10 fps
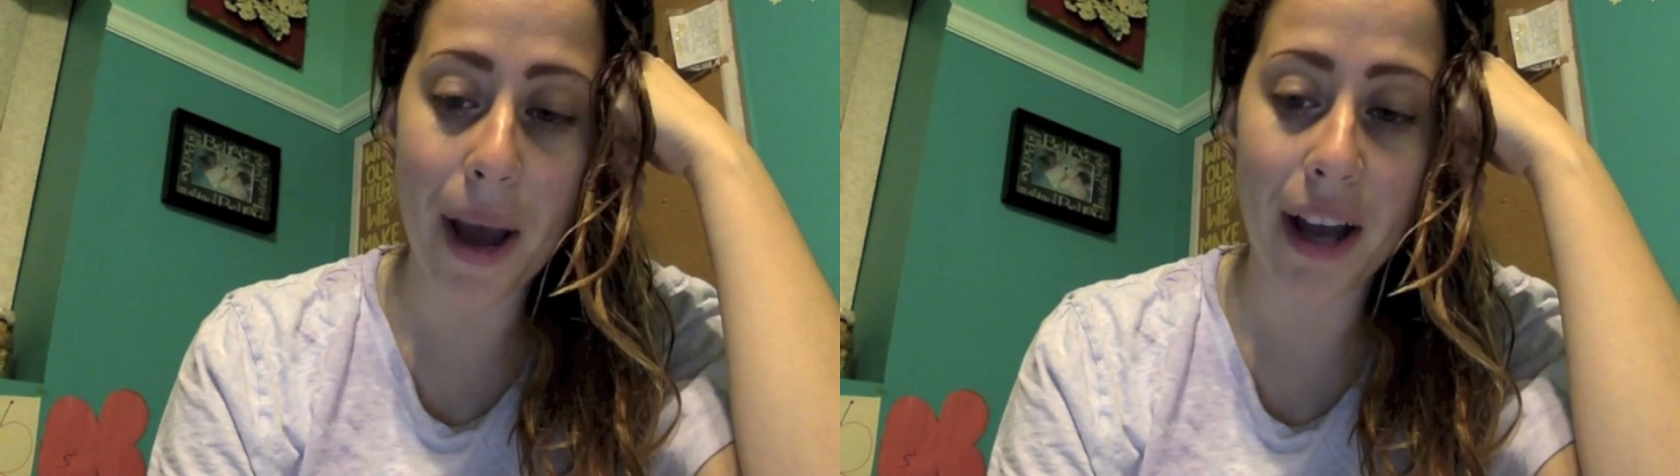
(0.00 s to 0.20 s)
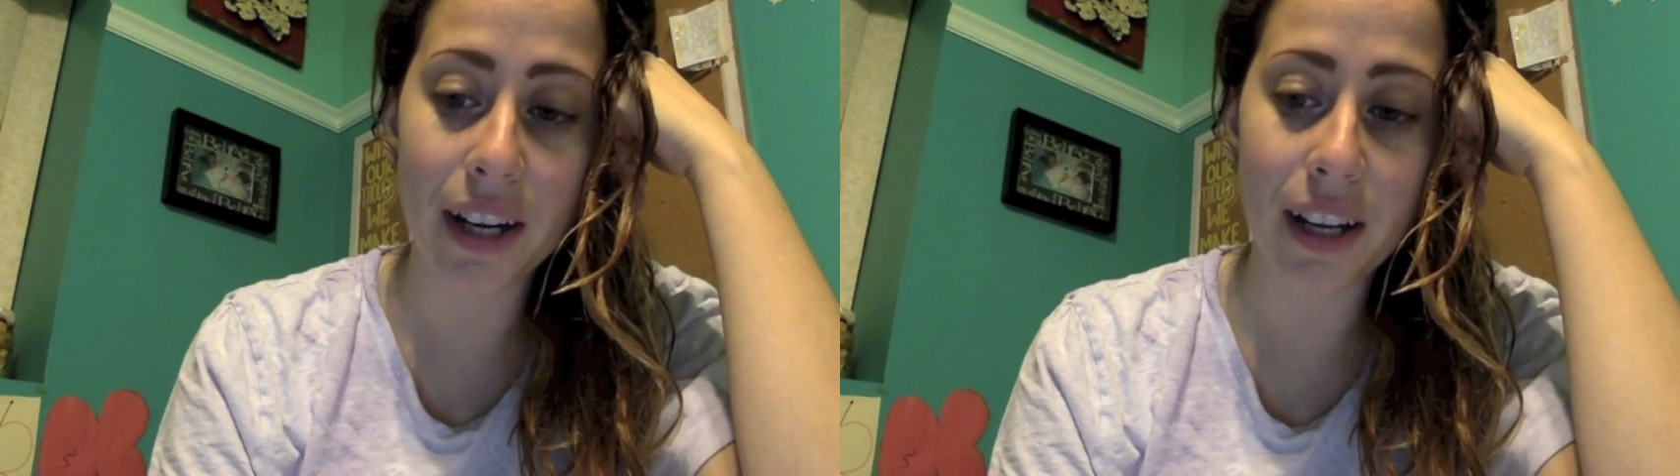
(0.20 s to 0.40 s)

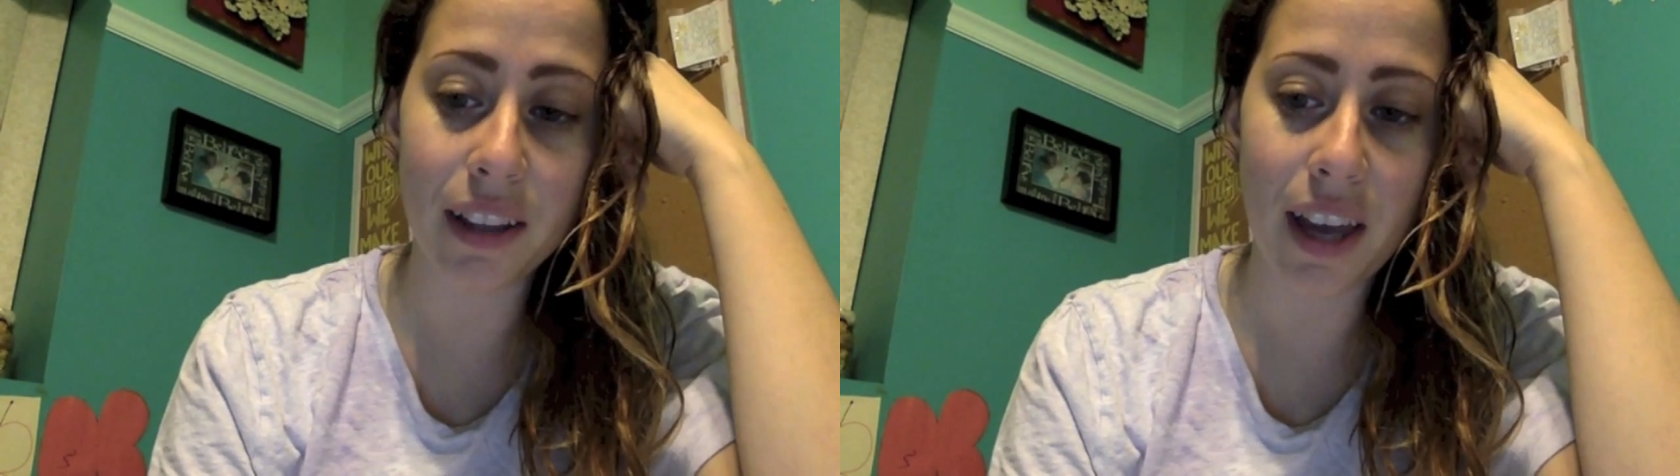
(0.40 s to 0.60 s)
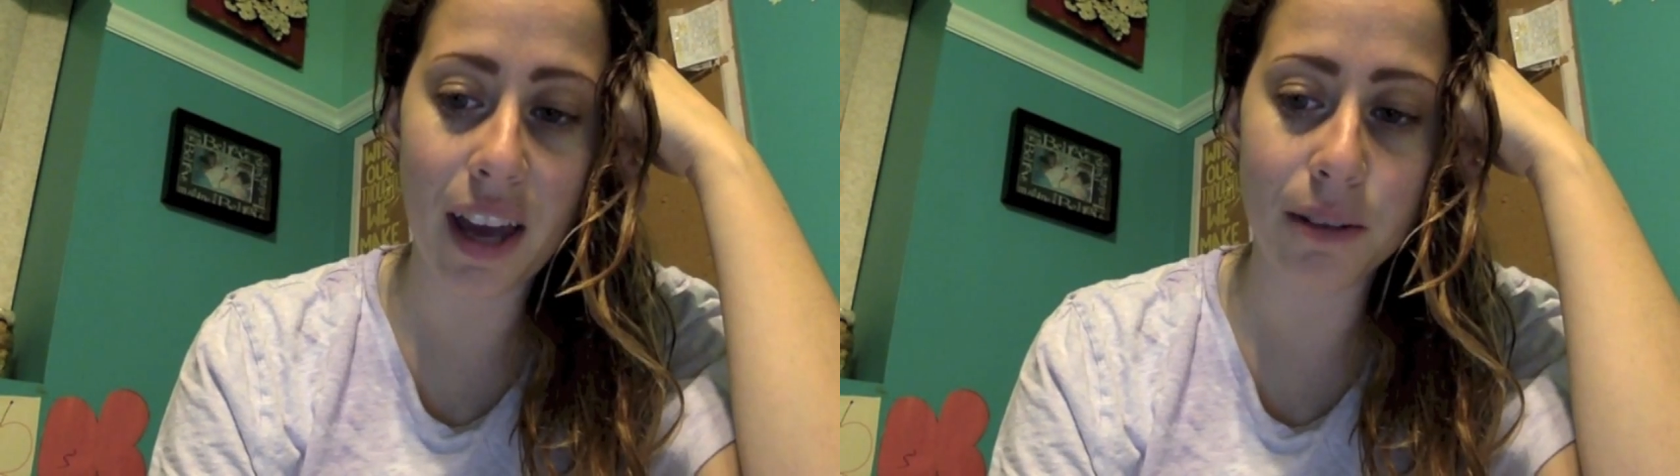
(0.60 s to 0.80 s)
Back in
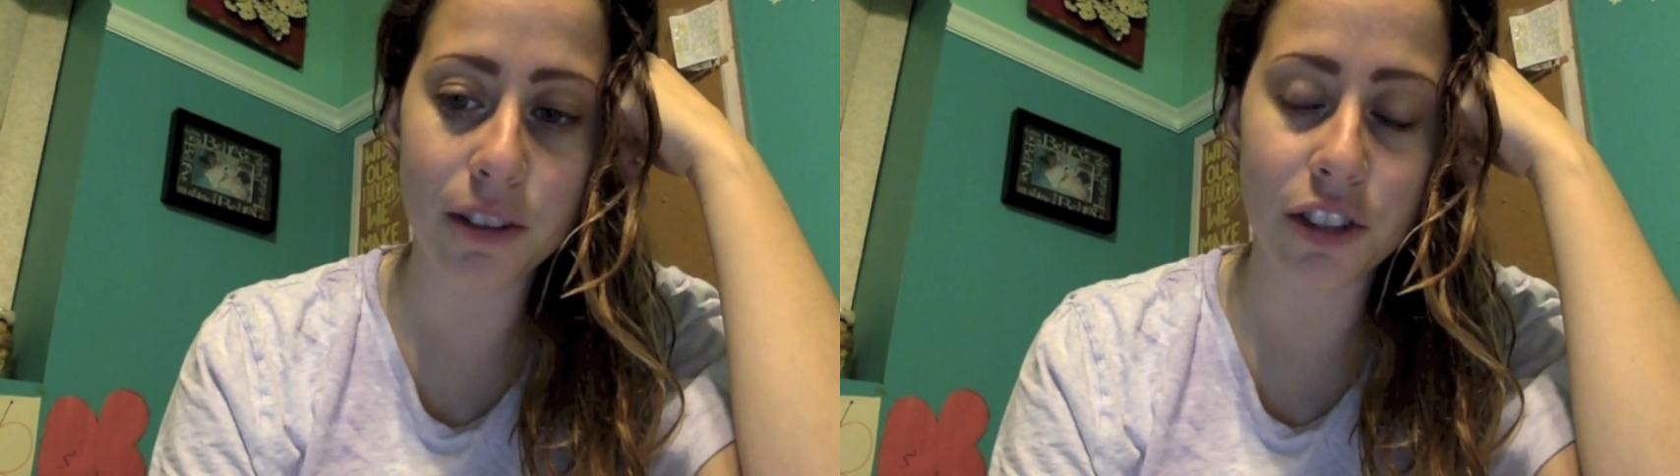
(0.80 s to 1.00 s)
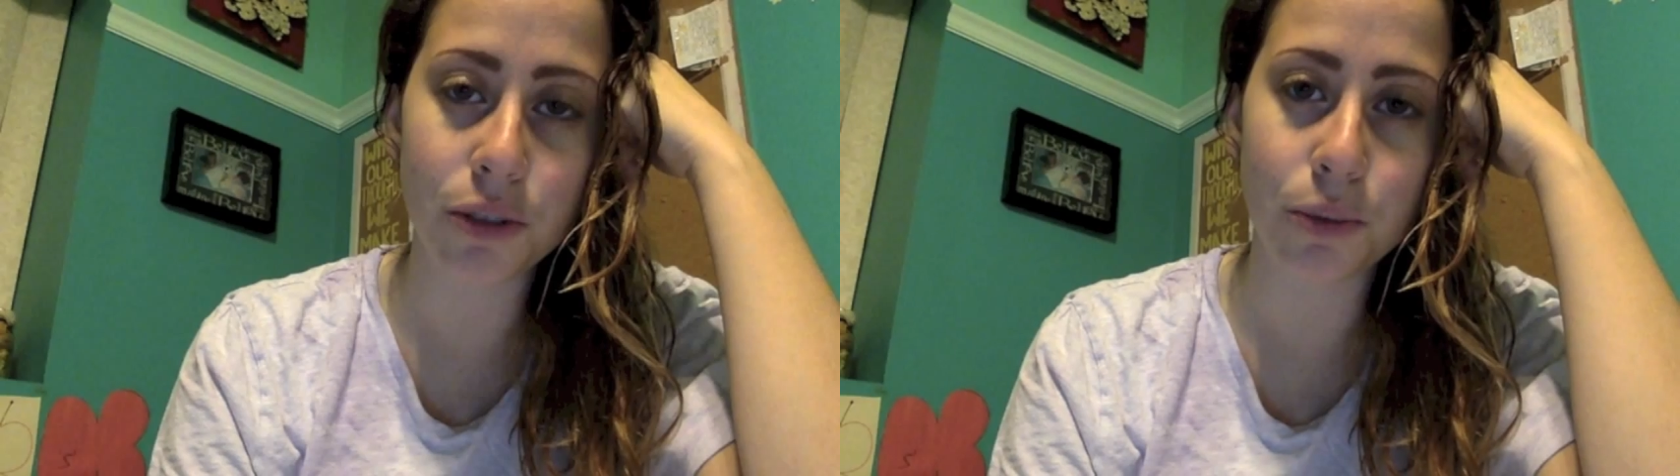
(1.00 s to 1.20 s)
LA, I
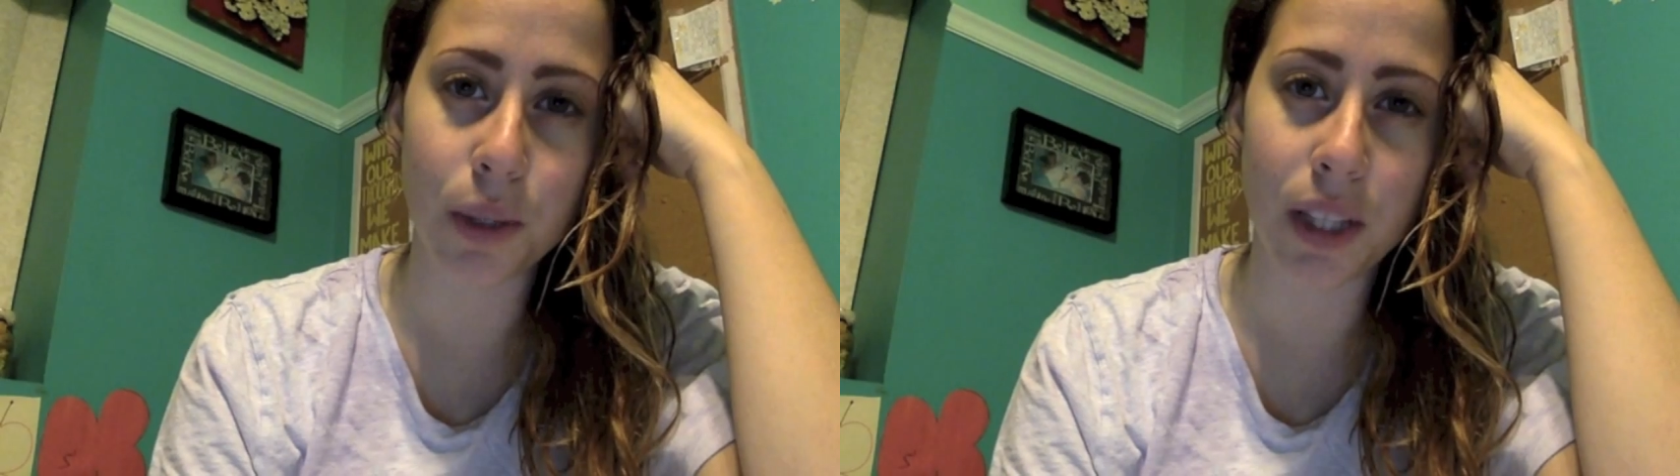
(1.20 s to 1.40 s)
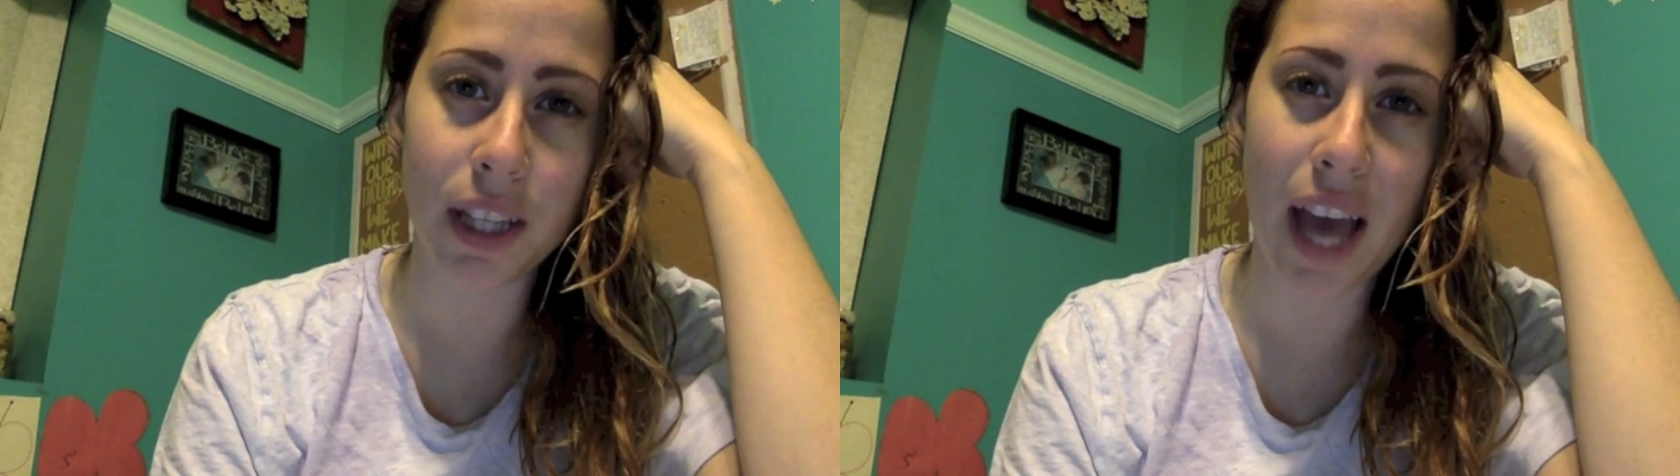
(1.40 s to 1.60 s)
was just
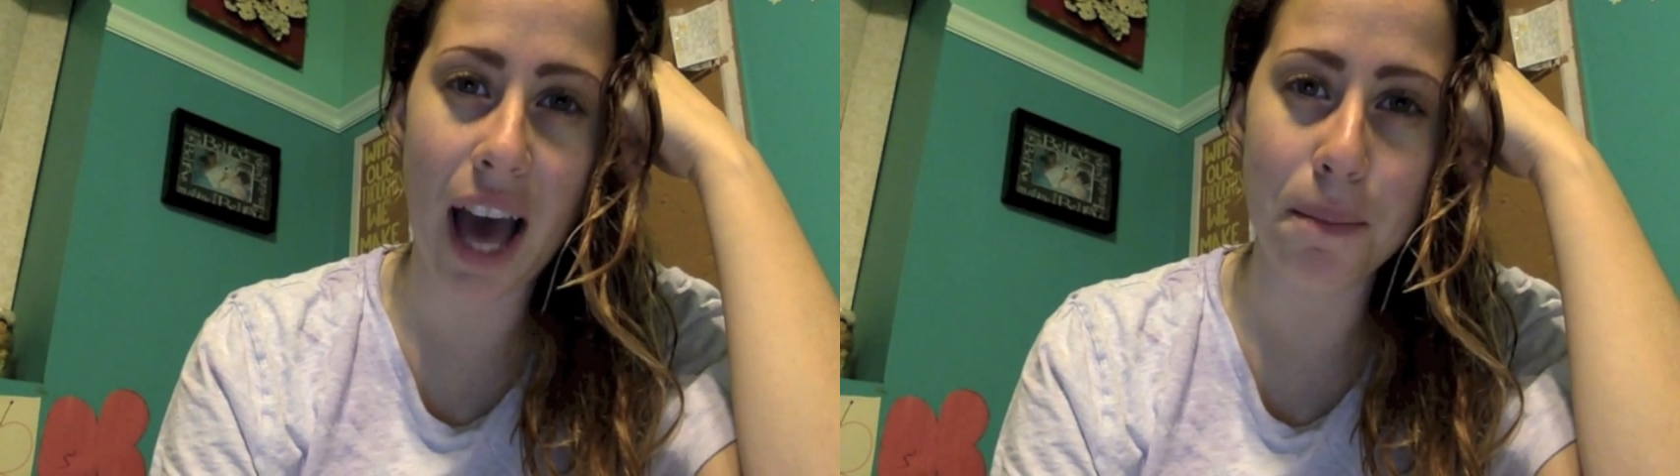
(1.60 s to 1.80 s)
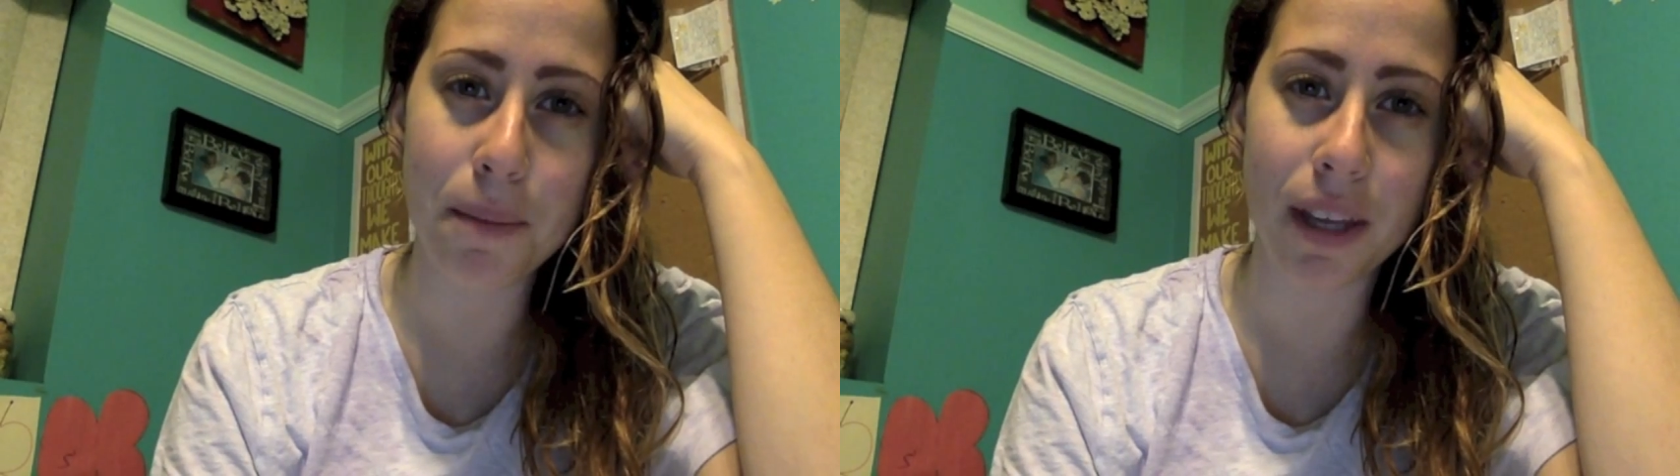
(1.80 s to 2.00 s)
really
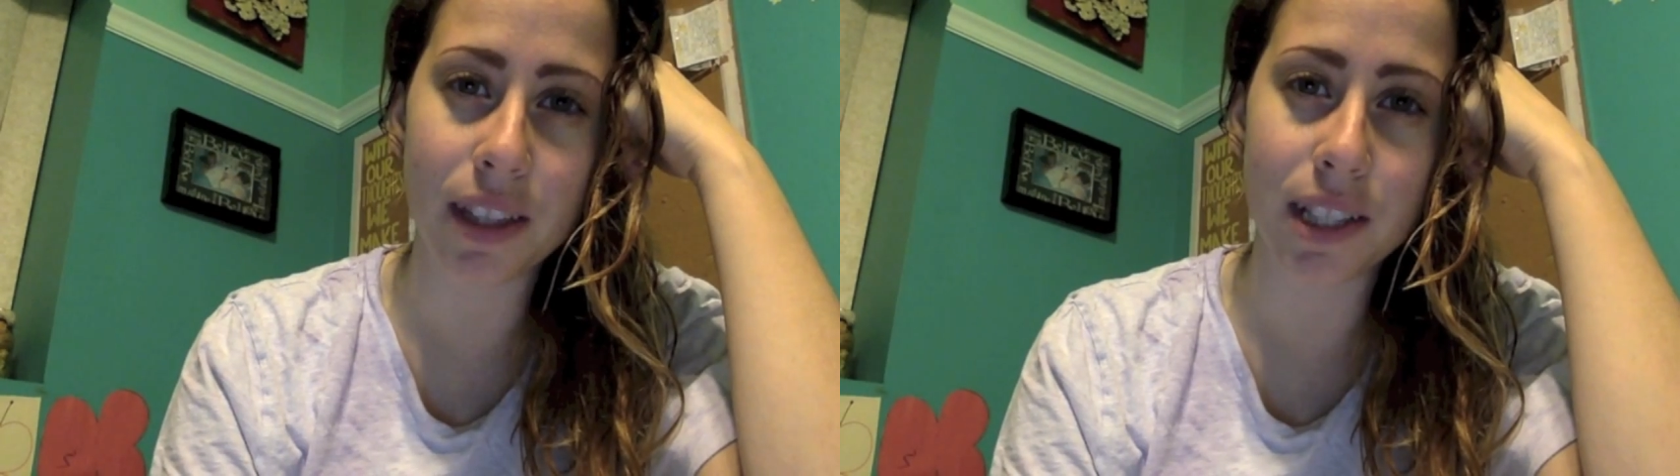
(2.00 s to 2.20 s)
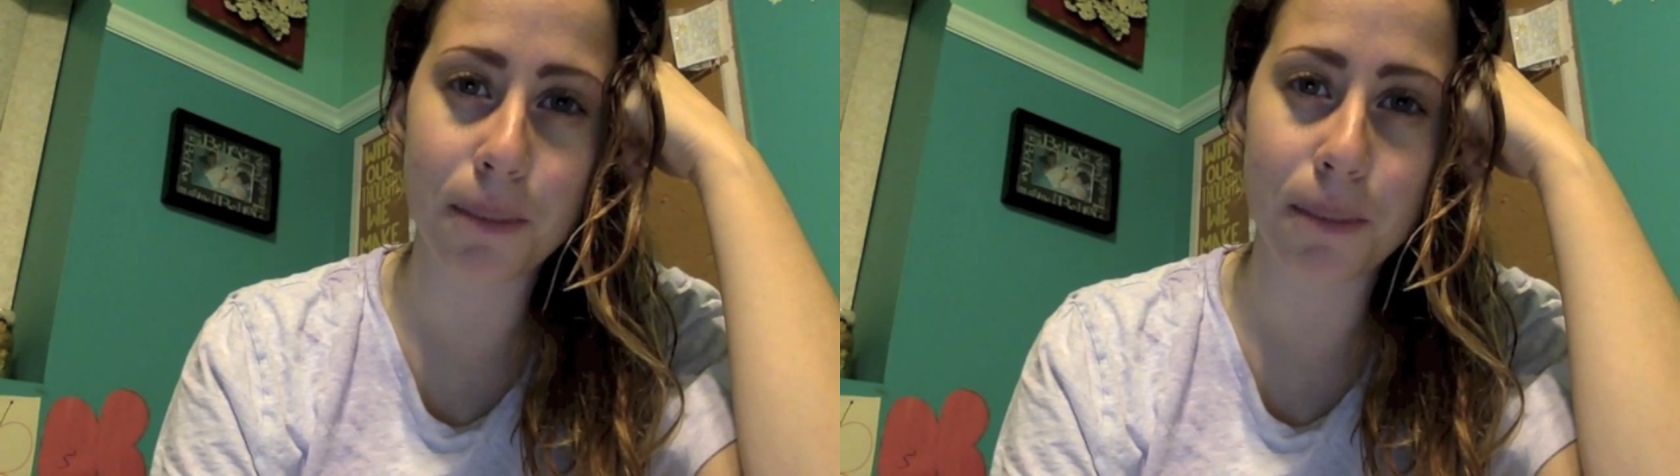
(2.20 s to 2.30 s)
happy.